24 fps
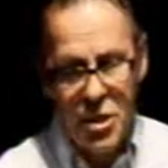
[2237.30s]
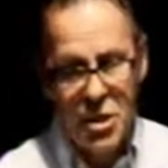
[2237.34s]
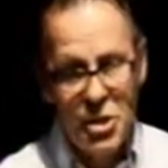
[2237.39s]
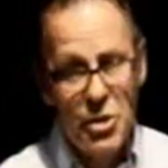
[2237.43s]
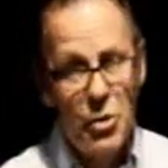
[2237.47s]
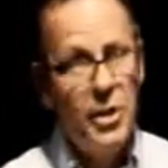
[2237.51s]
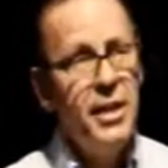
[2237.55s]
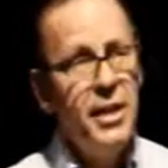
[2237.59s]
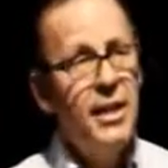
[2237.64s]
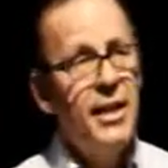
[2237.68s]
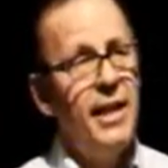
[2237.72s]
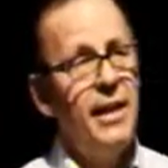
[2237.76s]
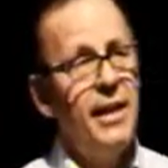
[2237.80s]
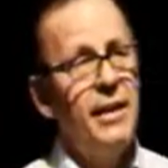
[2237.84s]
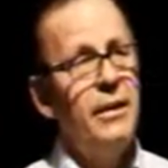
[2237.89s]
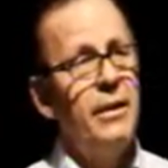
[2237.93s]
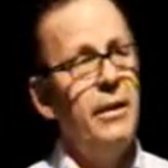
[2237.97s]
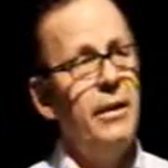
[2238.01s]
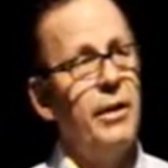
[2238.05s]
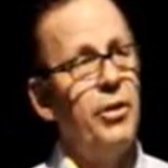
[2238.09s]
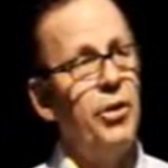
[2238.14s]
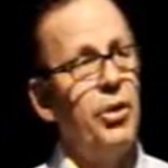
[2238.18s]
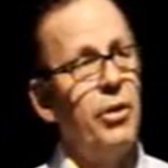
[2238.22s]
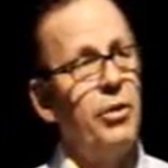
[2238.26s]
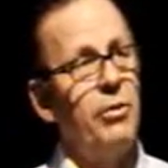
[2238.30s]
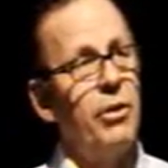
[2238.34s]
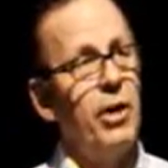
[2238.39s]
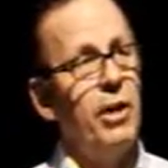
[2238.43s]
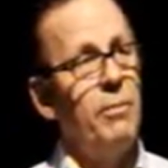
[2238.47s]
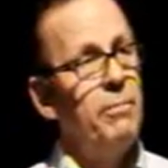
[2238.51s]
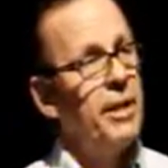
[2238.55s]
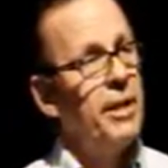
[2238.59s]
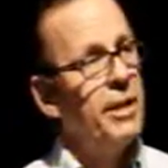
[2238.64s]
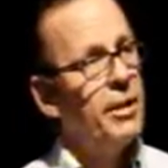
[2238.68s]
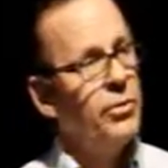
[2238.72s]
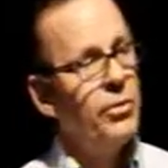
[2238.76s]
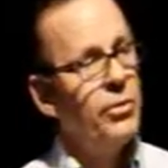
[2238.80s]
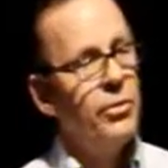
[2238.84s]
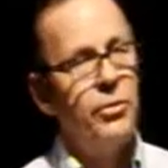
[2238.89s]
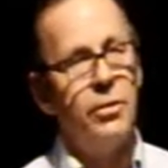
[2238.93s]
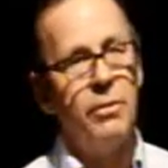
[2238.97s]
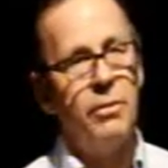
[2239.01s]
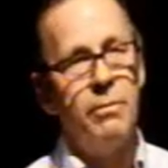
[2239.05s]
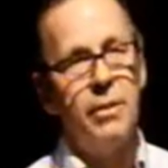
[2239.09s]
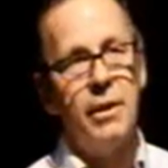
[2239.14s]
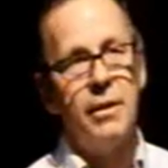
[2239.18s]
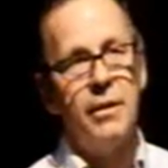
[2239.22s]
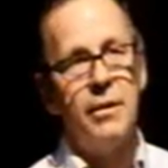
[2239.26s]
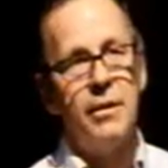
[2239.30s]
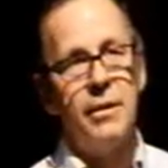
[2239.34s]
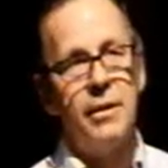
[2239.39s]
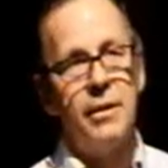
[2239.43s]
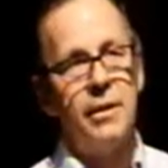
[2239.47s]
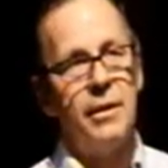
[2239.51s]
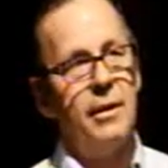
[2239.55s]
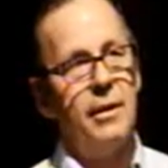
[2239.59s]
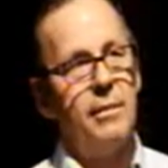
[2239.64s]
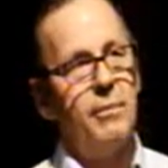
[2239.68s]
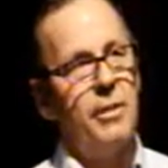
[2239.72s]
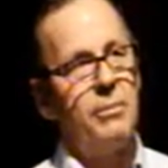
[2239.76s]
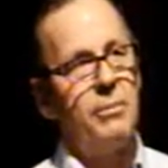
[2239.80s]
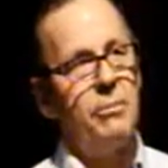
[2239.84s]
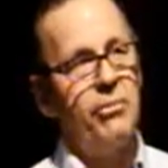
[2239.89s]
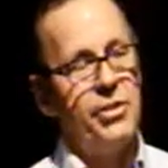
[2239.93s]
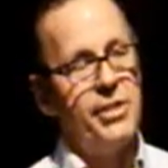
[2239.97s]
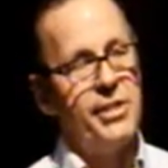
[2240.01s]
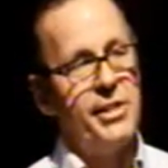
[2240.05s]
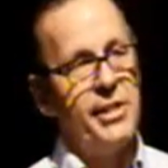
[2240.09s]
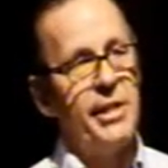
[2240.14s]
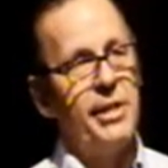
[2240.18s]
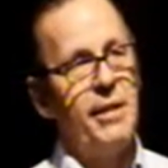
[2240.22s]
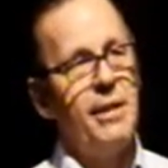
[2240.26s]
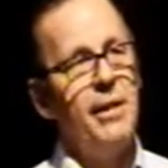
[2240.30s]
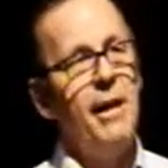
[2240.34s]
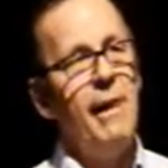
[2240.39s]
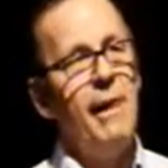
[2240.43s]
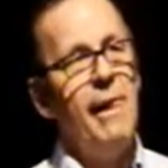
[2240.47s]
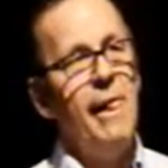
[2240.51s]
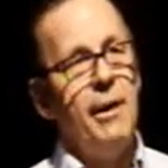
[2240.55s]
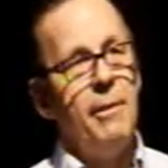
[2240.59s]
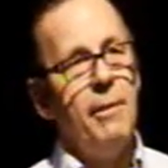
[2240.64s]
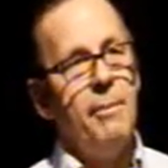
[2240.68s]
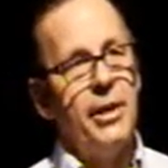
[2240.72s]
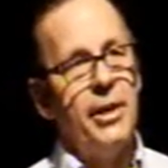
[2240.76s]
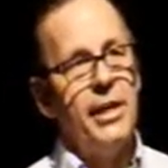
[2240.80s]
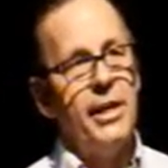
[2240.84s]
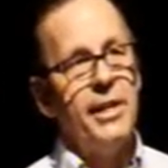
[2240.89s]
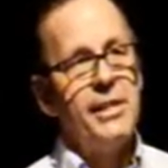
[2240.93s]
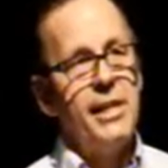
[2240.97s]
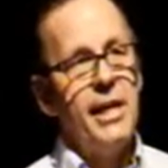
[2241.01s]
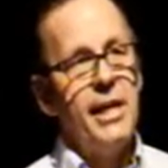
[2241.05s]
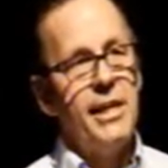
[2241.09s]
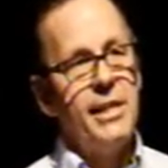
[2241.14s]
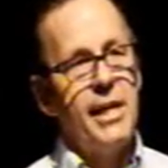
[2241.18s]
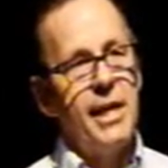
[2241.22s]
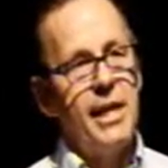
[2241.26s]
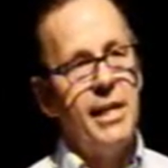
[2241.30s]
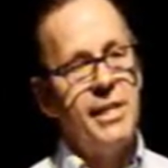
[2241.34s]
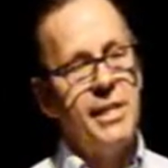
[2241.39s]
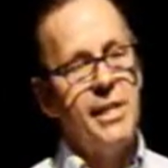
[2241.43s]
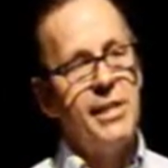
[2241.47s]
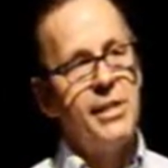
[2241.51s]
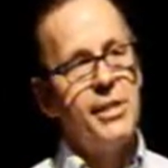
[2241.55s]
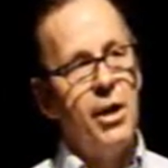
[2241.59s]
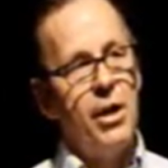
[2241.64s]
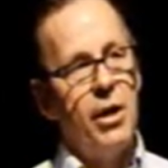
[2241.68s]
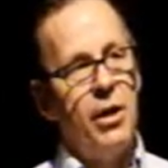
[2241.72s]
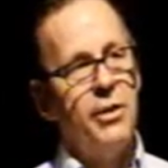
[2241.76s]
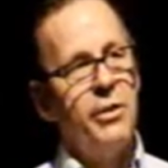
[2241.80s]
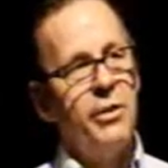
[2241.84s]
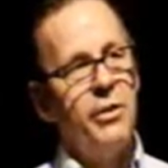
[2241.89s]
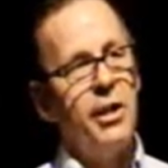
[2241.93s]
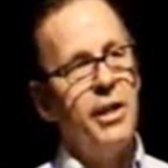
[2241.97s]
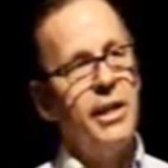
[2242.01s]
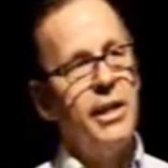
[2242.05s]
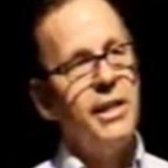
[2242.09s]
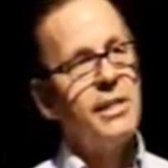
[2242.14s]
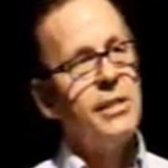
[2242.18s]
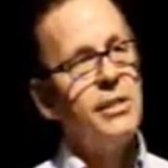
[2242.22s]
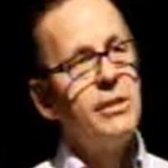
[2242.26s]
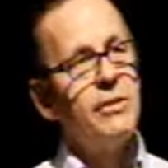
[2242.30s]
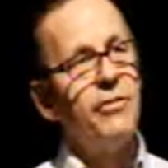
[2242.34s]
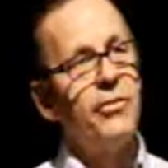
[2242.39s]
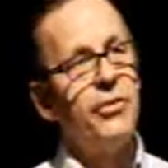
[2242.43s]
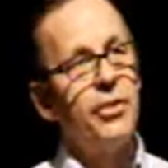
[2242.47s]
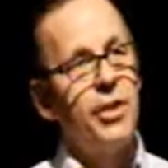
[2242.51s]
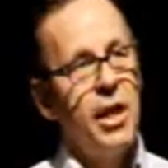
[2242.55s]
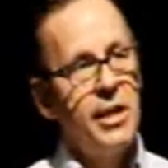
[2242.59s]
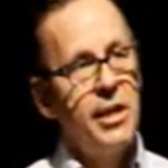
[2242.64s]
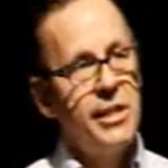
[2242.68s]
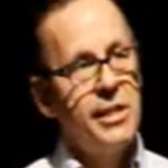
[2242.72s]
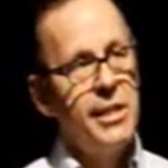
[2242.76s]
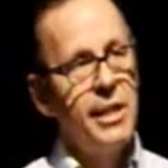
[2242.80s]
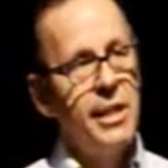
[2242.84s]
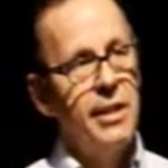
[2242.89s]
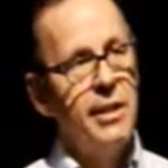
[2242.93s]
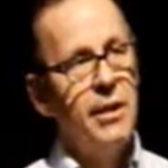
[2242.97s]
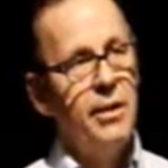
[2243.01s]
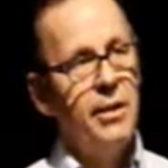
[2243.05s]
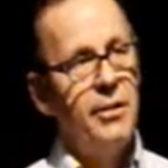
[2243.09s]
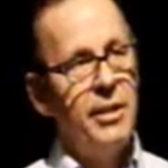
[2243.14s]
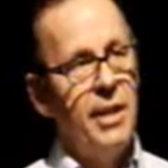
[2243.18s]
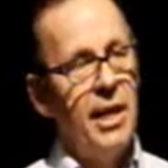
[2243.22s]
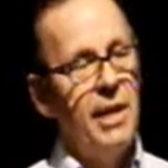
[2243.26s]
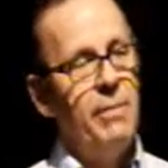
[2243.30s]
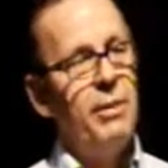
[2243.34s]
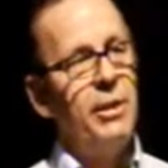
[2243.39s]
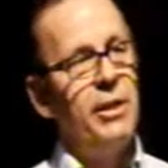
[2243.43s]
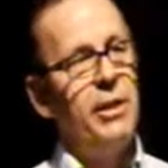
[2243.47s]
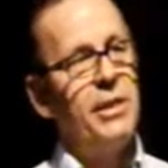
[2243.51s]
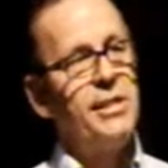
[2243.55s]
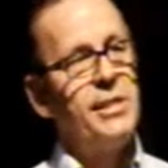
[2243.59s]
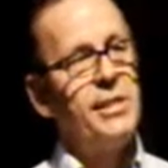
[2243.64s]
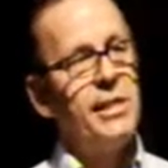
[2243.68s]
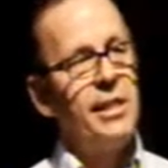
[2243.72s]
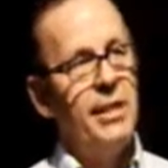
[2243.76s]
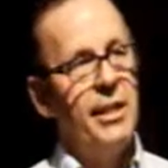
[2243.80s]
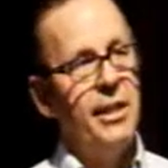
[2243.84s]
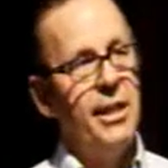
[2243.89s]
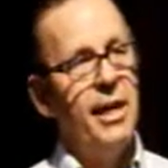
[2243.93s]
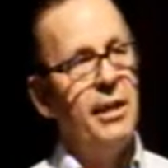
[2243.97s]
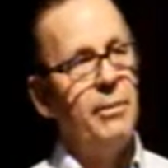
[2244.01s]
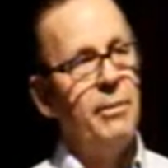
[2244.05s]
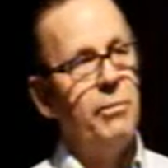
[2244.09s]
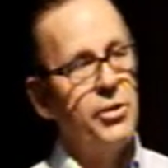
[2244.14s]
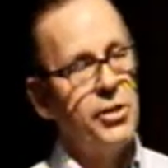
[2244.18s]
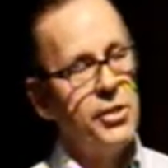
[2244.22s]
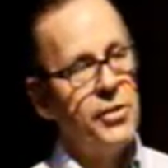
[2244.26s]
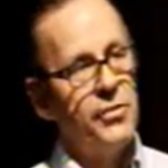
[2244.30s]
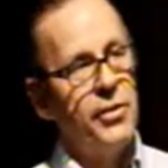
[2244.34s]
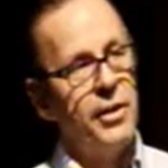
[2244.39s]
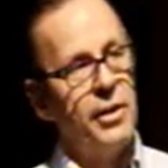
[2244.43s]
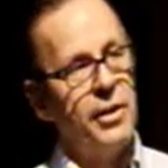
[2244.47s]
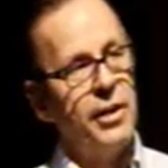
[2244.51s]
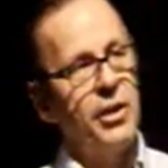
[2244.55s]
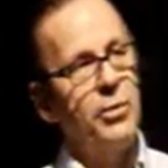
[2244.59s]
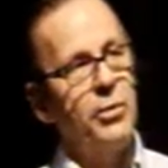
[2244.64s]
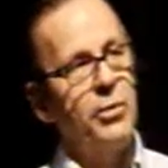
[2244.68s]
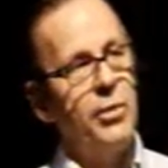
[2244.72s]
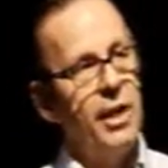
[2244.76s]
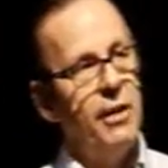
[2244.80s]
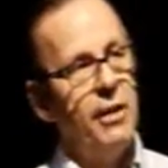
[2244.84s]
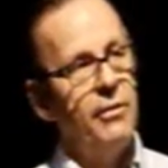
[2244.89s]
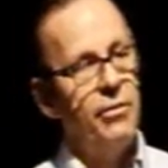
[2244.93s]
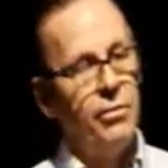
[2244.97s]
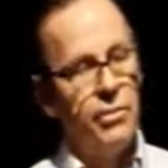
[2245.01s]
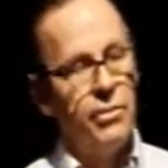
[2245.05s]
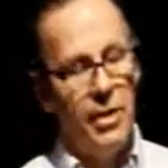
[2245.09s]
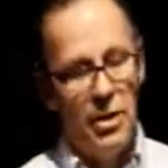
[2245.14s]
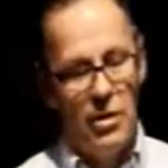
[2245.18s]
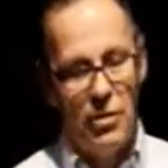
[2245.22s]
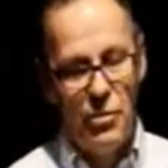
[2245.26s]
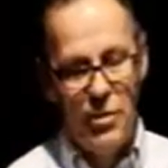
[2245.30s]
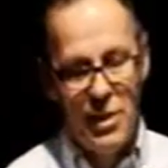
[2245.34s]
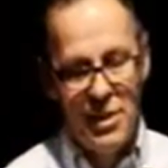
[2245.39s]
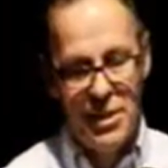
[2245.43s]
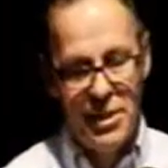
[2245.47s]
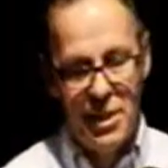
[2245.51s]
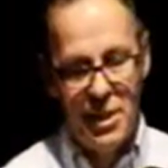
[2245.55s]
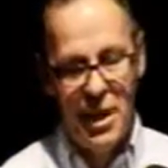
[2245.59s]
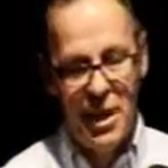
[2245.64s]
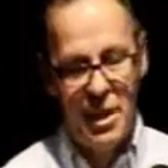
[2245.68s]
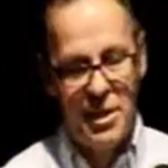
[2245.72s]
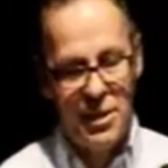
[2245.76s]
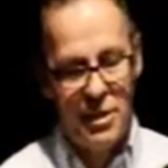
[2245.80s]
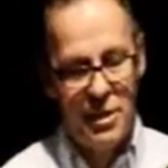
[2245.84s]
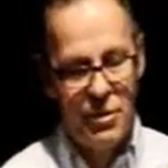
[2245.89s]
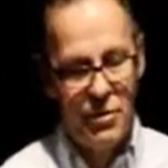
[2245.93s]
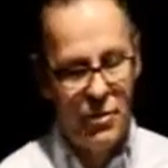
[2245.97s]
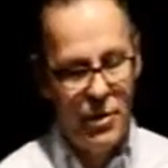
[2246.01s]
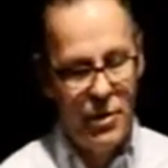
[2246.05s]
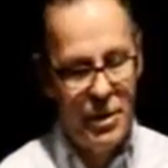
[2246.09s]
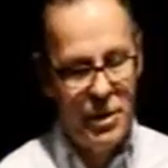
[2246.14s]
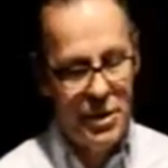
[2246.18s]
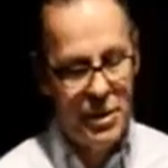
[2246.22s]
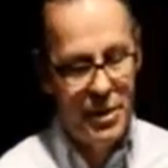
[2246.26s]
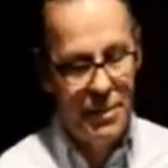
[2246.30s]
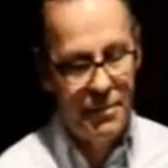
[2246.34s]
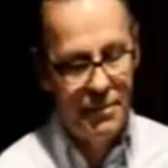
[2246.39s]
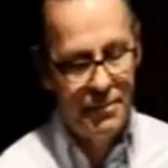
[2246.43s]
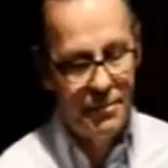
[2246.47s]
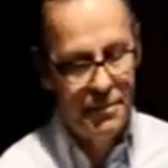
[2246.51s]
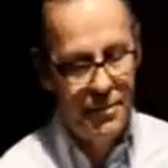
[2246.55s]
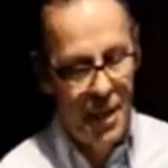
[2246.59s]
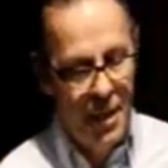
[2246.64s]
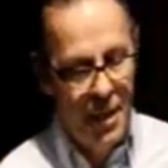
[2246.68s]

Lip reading: So in Canada and Europe, I don't know about Brazil, but it is on the list of toxic contaminants in the atmosphere that we have to decrease the concentration.